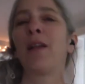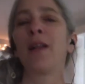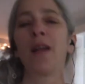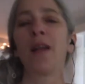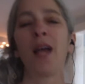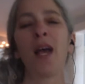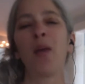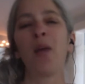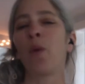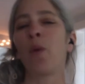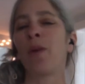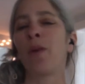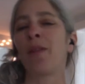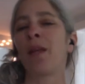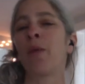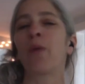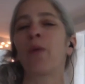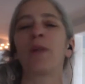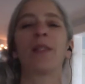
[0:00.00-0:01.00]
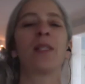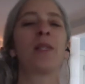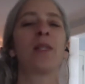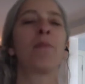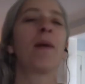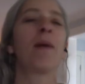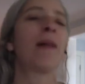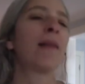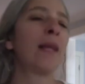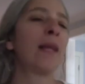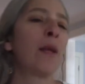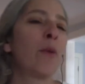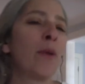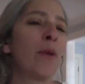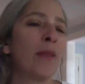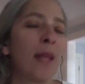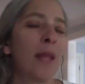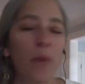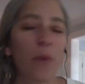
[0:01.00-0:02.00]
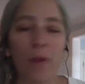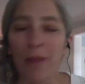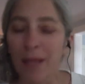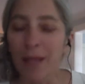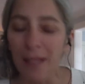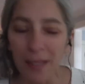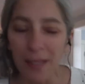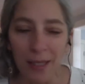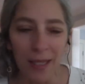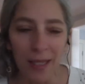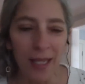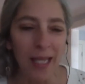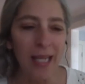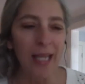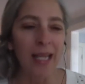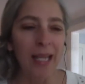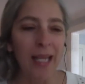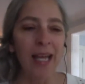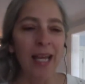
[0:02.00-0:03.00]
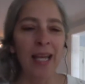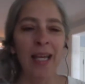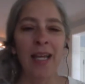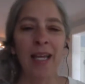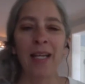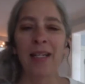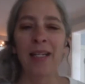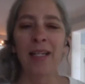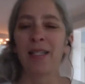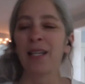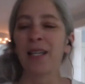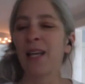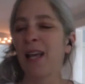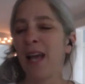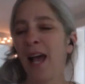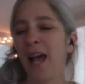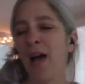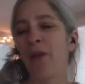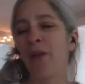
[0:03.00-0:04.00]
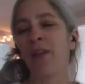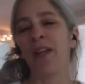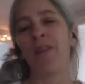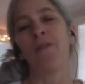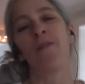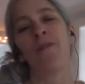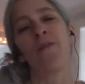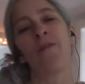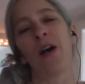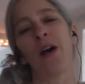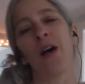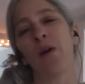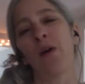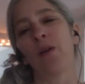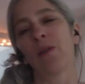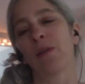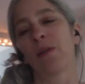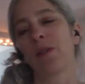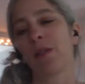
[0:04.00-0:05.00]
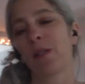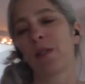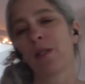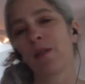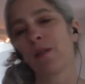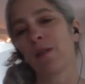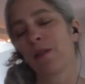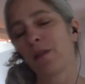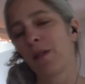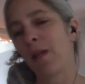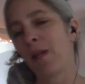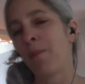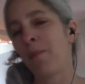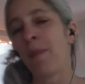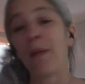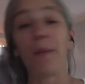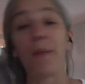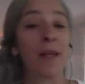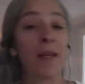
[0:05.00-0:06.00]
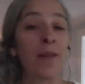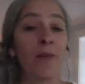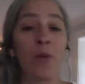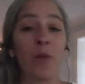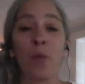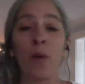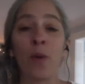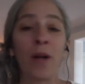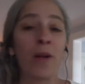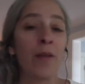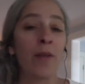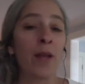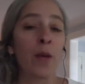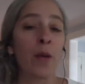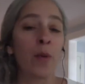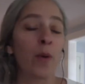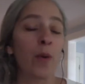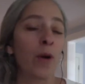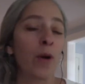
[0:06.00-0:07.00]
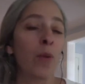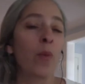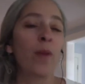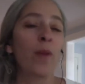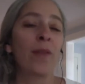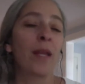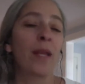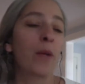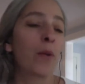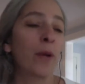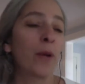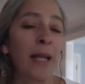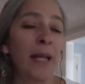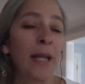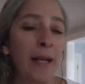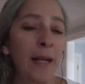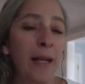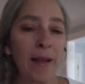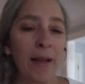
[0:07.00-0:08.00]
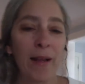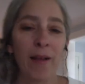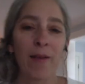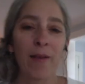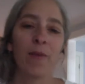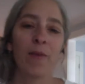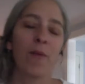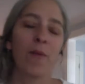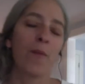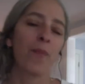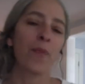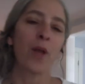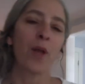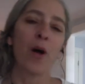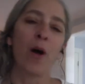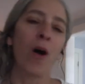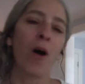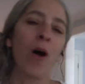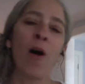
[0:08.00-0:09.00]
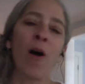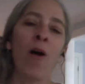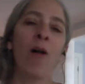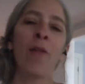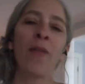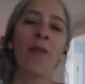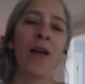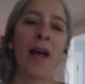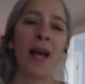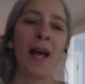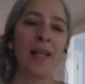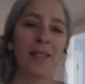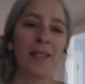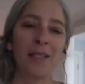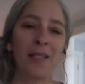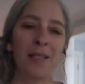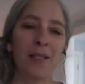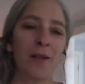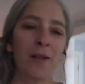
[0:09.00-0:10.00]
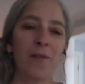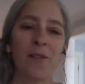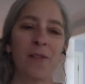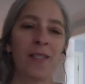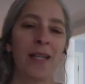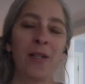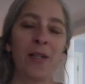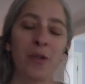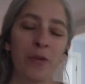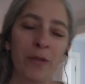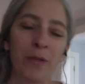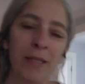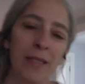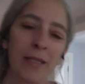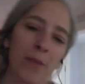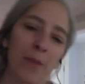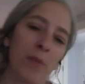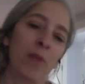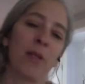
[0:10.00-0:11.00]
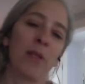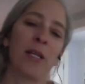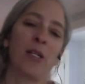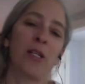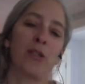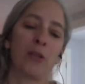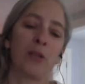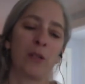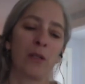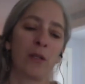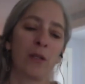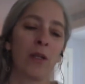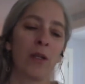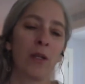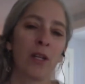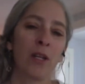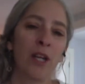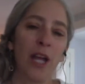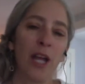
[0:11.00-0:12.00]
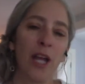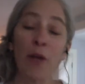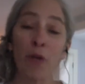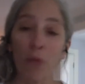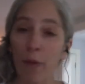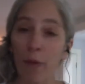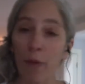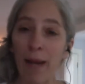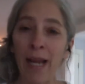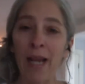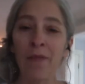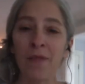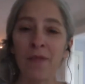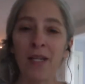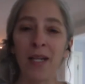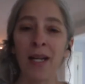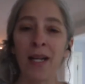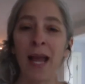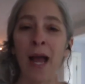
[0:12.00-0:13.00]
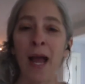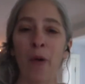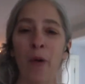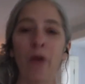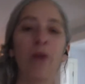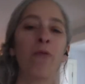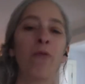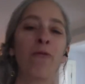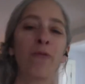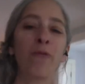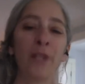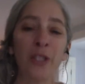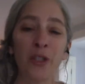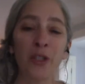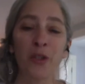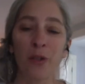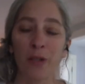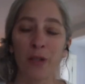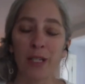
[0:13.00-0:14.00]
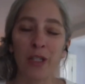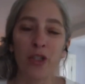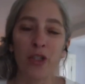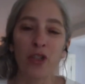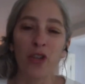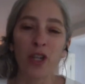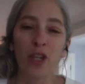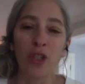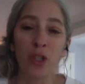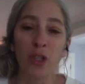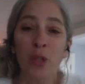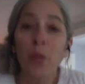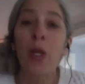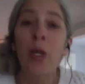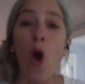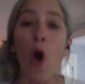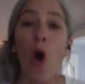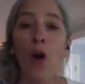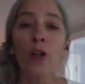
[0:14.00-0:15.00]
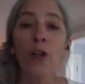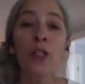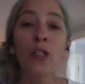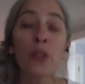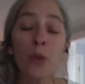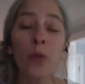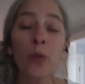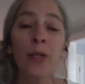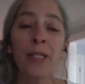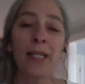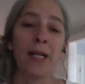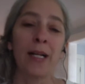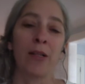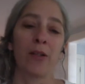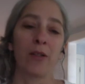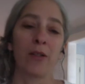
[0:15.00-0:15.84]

and what they were smelling when they were listening and how they felt and maybe even where they were and what they were eating. All the essence of sensory stimulation engraved in our original instructions. We are storytellers.